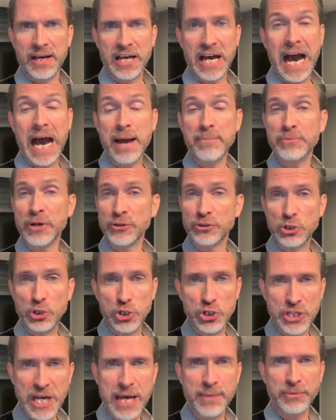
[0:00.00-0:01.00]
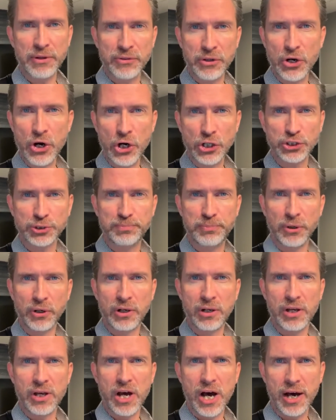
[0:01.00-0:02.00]
I'm not ashamed of the
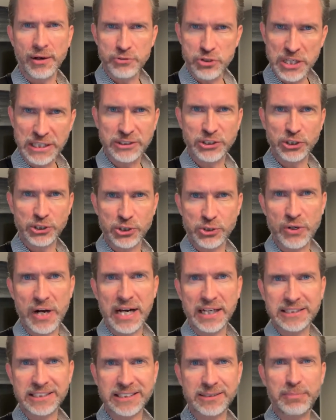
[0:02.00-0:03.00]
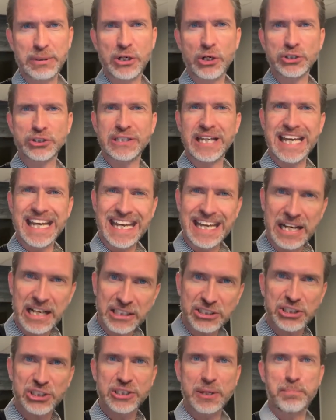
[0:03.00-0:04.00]
gospel of Jesus Christ, because it
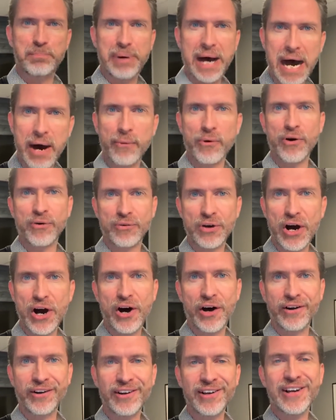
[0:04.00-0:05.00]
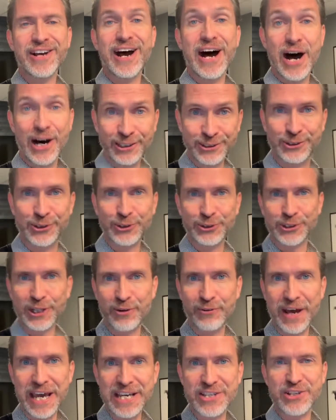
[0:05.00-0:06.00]
is the power of God unto
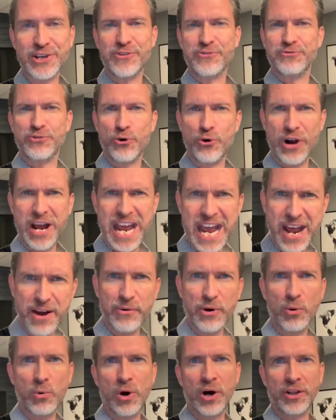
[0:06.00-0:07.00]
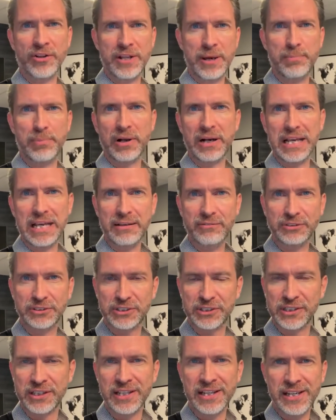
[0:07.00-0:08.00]
salvation for everyone that
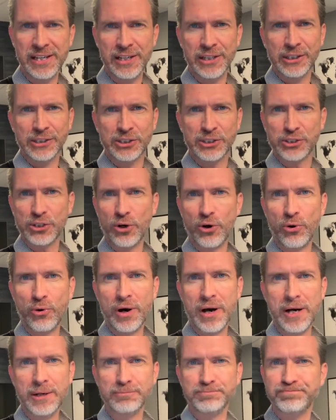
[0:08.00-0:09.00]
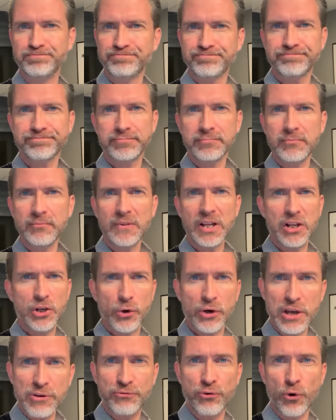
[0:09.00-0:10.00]
believes. So
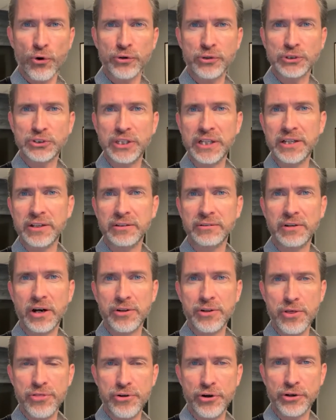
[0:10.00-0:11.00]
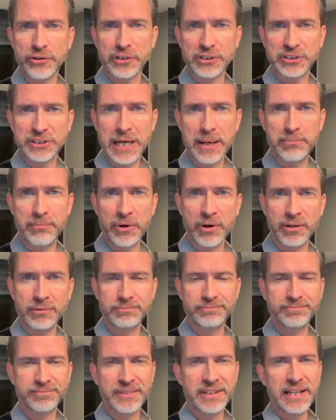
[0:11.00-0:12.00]
looking forward to see you on the 3rd of December.